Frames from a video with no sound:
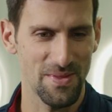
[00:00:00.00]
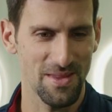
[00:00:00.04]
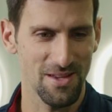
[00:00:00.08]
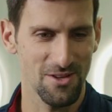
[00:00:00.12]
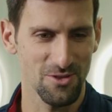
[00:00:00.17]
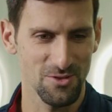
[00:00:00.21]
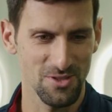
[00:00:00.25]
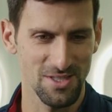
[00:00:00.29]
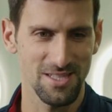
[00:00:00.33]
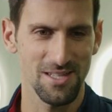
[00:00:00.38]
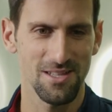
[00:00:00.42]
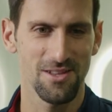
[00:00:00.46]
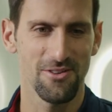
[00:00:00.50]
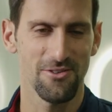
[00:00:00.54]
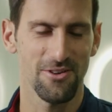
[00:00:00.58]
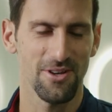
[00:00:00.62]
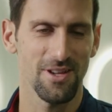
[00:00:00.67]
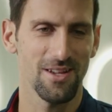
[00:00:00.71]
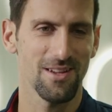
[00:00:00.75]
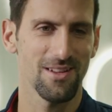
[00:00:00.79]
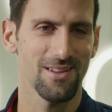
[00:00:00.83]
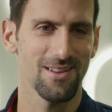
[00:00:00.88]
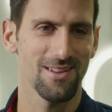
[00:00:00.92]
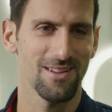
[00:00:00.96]

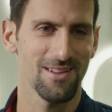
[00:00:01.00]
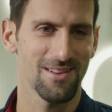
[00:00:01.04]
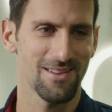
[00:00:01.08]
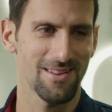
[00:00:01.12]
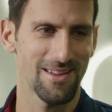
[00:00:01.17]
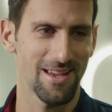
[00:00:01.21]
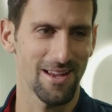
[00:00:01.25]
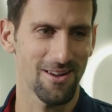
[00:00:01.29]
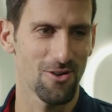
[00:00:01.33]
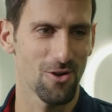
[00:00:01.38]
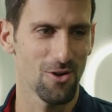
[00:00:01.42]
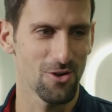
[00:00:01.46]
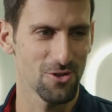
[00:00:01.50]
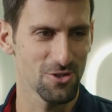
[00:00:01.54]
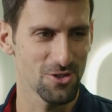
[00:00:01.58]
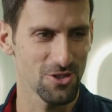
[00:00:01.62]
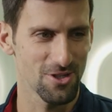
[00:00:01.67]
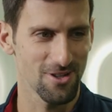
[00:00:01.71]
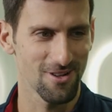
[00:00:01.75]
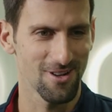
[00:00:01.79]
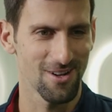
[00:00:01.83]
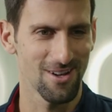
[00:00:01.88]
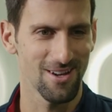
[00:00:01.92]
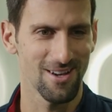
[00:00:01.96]
considering the
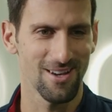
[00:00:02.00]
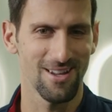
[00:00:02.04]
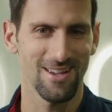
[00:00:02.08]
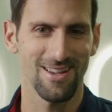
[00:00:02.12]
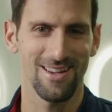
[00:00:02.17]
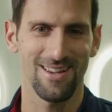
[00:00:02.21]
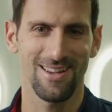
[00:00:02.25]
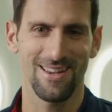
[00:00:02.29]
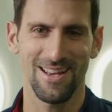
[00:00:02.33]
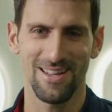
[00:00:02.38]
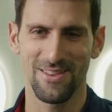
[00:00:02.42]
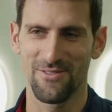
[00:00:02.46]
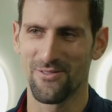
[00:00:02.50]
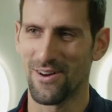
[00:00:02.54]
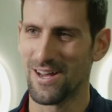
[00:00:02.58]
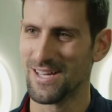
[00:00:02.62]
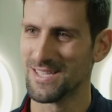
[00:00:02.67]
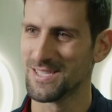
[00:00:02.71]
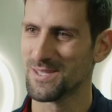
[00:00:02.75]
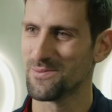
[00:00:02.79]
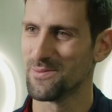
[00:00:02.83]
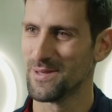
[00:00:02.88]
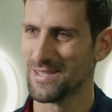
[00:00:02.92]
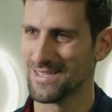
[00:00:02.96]
technological
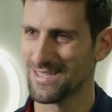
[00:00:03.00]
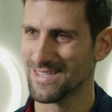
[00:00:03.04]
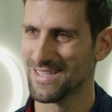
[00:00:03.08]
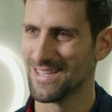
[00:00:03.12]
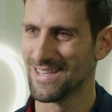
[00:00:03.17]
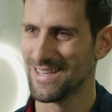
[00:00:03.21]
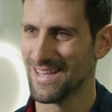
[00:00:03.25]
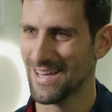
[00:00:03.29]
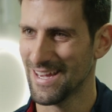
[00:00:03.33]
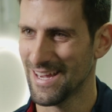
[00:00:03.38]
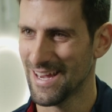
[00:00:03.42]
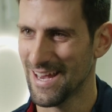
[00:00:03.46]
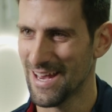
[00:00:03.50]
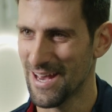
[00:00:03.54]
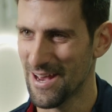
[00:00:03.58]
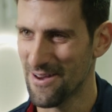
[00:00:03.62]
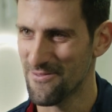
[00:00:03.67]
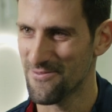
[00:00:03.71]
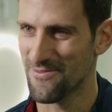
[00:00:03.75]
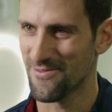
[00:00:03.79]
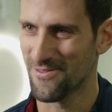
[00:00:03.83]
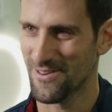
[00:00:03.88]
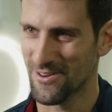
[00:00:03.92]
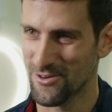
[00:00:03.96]
advancements that they
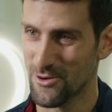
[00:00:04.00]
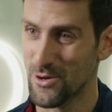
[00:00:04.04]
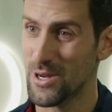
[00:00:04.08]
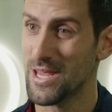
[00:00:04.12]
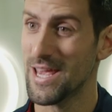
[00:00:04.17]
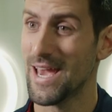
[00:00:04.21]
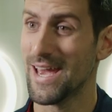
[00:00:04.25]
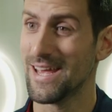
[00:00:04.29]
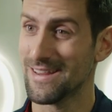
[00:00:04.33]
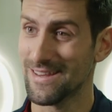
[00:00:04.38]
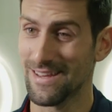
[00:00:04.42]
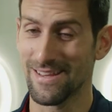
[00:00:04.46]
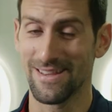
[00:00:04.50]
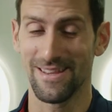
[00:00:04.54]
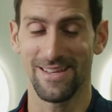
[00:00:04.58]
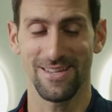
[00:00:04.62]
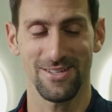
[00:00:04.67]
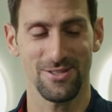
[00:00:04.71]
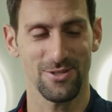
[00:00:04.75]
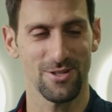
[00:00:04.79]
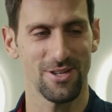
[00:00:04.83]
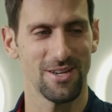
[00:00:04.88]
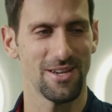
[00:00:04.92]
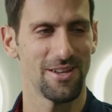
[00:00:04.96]
have created
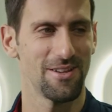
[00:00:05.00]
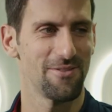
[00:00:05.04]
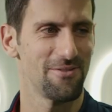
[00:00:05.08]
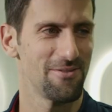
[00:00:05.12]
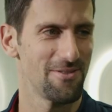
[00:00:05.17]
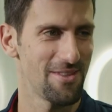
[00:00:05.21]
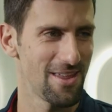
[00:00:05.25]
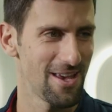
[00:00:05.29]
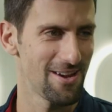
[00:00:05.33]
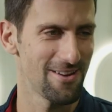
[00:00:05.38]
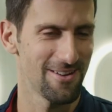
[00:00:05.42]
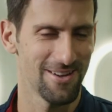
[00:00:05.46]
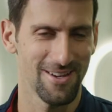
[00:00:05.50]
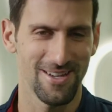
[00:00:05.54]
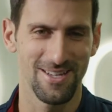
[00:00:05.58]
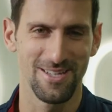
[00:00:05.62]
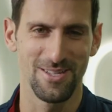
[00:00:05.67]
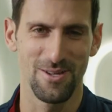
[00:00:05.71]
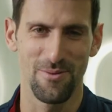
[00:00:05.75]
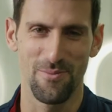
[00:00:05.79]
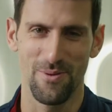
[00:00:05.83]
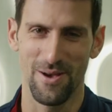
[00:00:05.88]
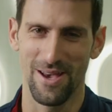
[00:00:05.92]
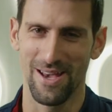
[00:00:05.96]
actually there in
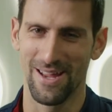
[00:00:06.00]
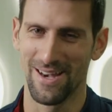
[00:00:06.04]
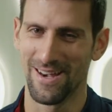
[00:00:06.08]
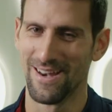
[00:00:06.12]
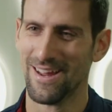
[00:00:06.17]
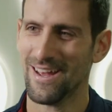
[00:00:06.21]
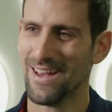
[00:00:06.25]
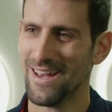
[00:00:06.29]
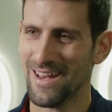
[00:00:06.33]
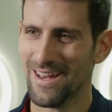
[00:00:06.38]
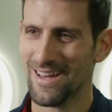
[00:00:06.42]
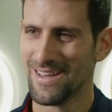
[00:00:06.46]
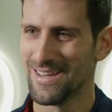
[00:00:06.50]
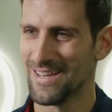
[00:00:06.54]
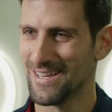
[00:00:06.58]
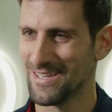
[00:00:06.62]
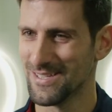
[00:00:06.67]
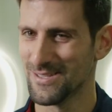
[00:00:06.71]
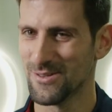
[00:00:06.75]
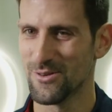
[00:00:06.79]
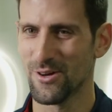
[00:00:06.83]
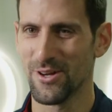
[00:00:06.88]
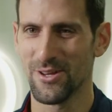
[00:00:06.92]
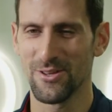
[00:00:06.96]
Japan, that
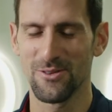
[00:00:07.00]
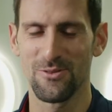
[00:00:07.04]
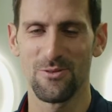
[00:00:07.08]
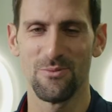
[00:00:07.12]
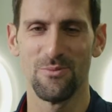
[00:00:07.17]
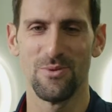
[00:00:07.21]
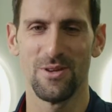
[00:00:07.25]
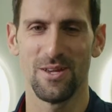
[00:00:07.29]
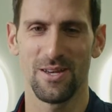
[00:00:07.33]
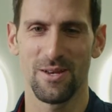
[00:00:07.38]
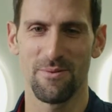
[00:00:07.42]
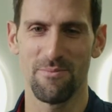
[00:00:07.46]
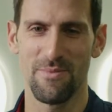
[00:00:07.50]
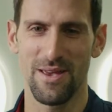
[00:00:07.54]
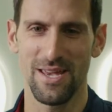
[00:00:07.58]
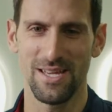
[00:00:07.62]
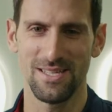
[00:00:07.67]
it's going to be an